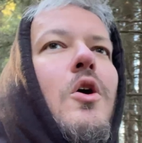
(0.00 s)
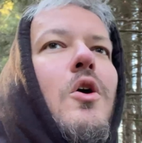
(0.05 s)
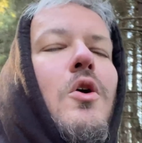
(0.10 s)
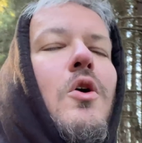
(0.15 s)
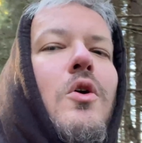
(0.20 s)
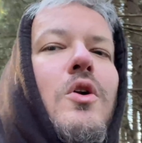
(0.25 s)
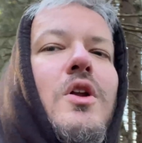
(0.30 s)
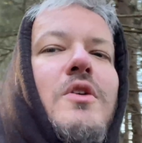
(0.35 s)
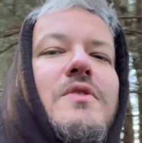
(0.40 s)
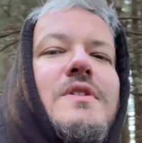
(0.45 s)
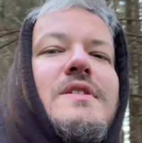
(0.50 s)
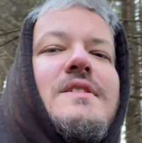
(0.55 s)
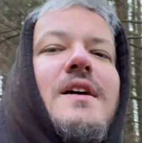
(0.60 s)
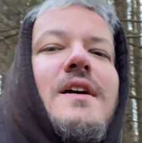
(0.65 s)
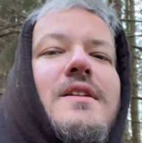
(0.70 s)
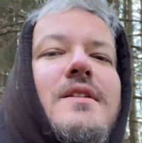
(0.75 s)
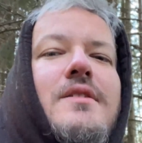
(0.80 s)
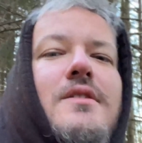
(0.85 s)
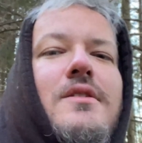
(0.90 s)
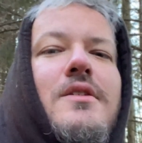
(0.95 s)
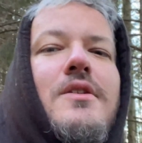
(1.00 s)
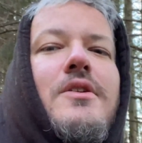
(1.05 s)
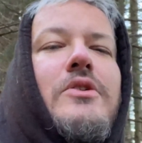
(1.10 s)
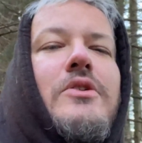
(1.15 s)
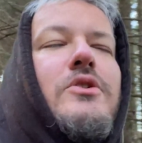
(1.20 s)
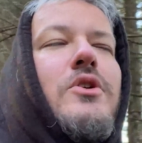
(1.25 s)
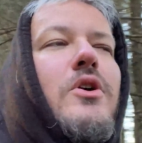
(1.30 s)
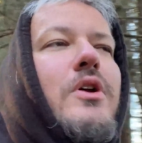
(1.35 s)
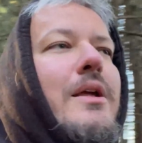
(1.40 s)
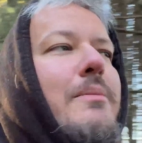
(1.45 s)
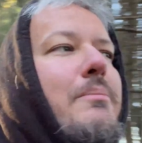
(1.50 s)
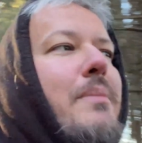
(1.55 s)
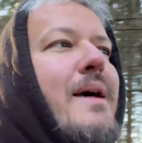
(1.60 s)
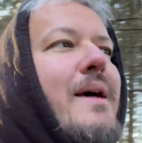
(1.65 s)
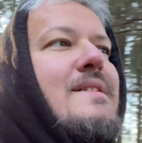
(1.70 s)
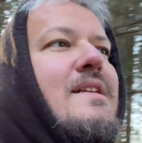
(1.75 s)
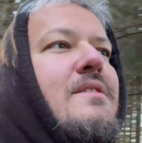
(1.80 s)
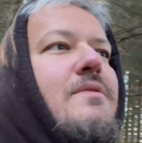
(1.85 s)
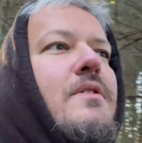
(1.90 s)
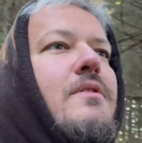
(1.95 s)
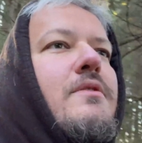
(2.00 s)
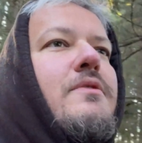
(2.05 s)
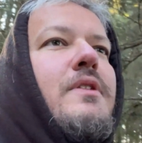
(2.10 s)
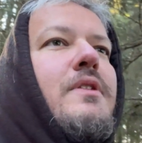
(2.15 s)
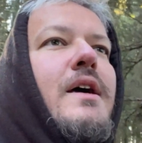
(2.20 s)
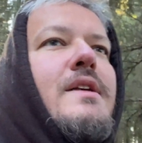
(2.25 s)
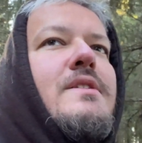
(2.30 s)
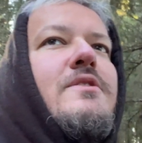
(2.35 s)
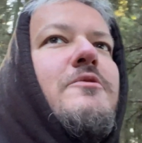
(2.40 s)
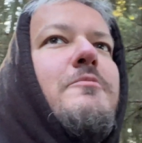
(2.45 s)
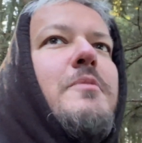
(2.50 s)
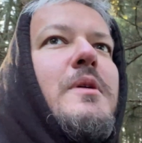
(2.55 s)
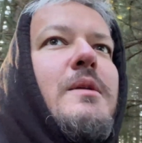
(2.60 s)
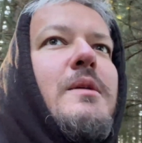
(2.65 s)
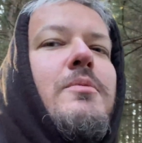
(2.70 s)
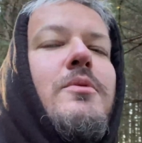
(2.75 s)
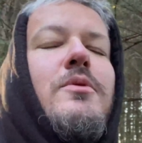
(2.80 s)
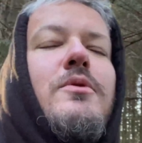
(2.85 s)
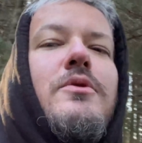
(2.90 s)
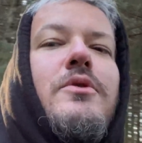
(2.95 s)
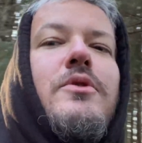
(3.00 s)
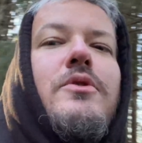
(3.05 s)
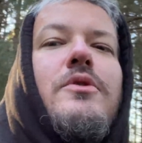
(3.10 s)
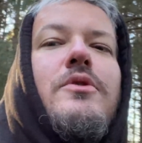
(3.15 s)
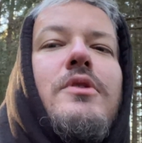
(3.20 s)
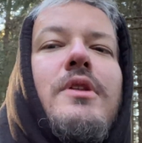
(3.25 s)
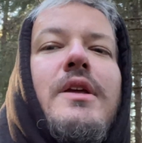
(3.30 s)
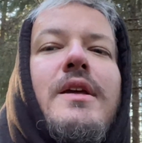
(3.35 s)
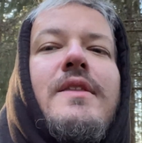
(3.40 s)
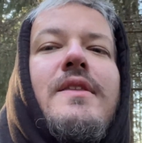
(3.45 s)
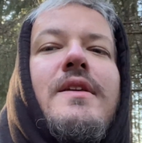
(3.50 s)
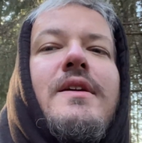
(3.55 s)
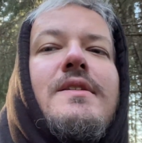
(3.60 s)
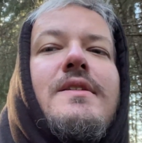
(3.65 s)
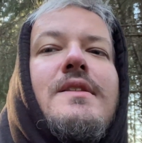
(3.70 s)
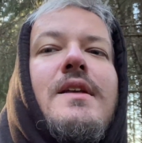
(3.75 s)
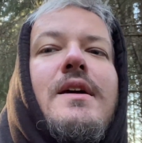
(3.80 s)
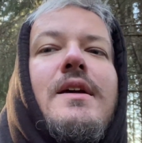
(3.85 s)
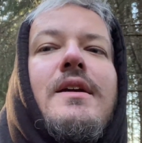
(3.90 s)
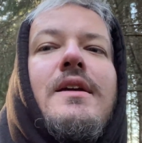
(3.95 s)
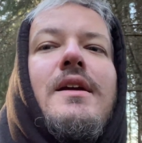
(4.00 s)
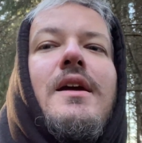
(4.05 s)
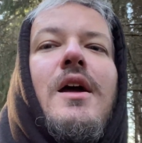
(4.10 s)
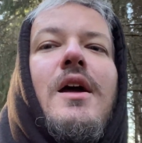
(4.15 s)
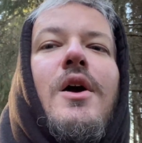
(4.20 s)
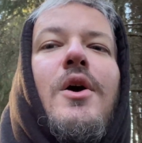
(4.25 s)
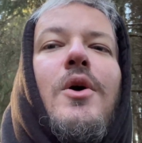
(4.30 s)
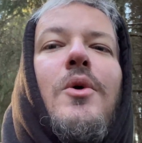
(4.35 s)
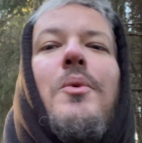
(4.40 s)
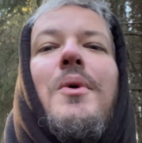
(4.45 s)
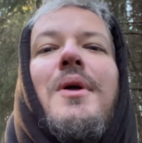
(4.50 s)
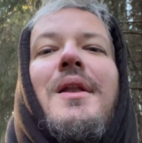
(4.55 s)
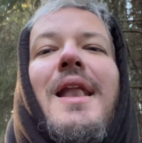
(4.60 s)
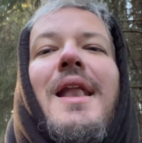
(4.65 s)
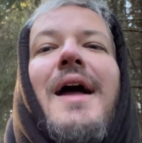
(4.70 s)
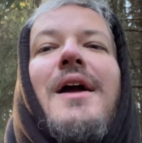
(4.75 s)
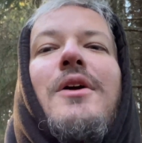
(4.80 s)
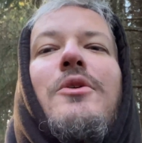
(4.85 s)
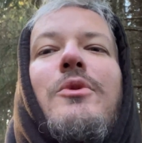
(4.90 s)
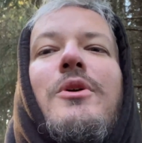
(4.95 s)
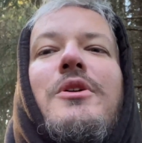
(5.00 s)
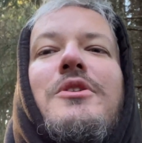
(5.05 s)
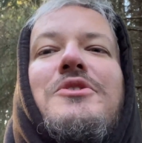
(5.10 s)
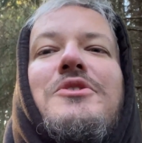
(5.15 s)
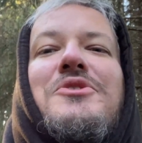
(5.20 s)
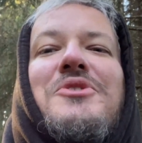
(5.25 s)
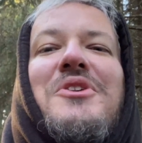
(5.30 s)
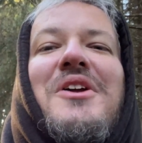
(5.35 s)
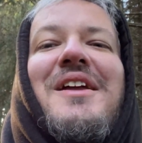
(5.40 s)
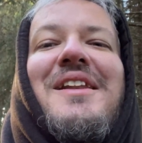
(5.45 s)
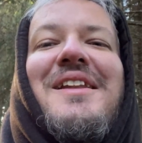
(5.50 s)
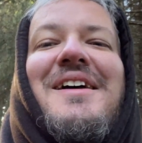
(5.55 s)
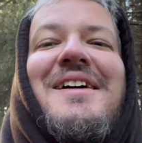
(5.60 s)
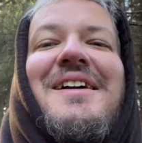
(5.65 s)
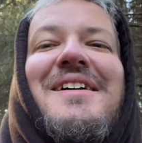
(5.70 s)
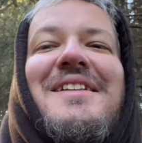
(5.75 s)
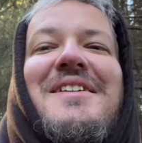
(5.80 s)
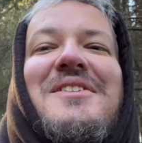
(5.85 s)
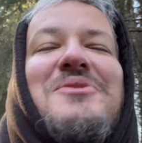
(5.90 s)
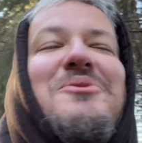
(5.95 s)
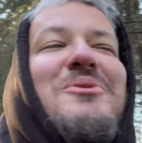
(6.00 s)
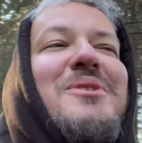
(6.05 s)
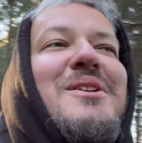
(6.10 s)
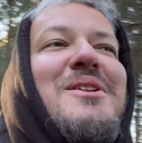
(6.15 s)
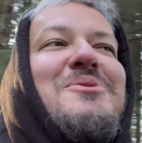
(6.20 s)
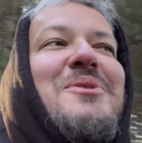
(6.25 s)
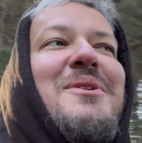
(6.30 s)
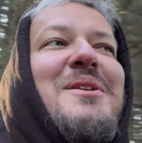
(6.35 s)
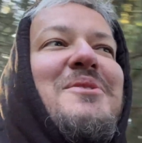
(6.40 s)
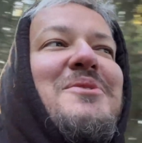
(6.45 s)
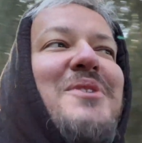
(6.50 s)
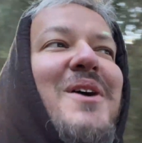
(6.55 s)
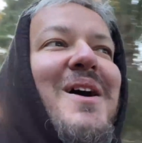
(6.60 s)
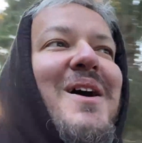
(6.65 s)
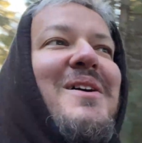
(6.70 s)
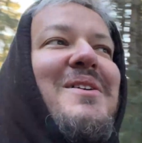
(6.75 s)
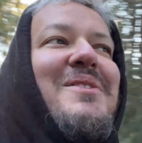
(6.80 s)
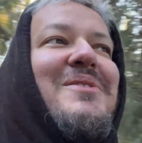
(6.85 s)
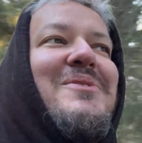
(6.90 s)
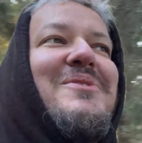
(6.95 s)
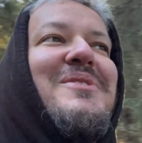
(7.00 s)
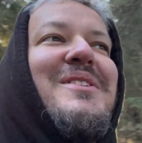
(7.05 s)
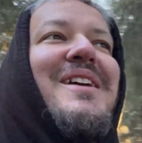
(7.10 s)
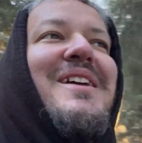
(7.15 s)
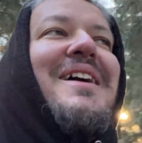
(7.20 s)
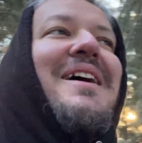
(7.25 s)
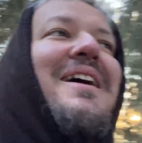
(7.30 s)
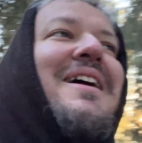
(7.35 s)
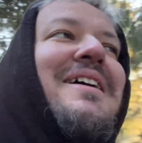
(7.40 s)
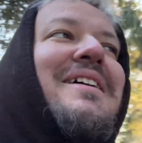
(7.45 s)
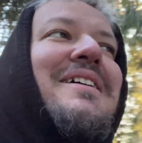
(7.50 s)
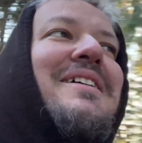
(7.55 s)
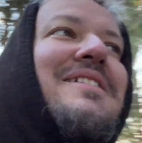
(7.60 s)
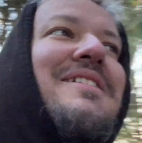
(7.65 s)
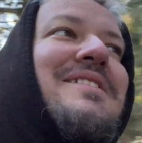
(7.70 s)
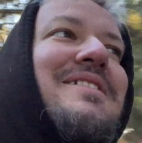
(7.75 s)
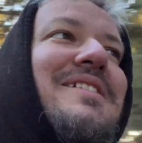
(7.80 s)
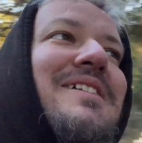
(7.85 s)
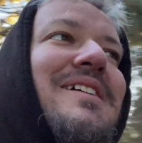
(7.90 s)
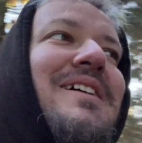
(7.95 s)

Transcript: All of a sudden, you got a massive influx of people Googling things like, What language should I learn in 2025 to get hired?